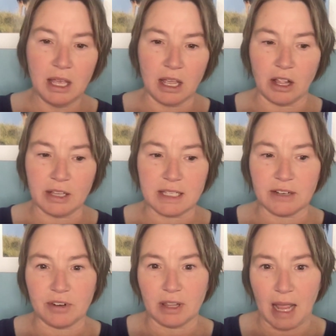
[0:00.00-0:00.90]
and all these
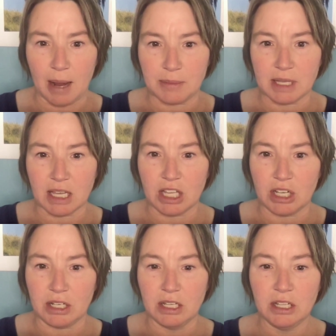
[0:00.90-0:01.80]
different labs that
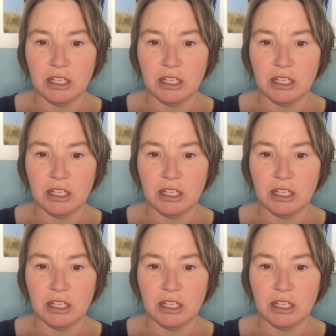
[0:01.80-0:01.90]
can,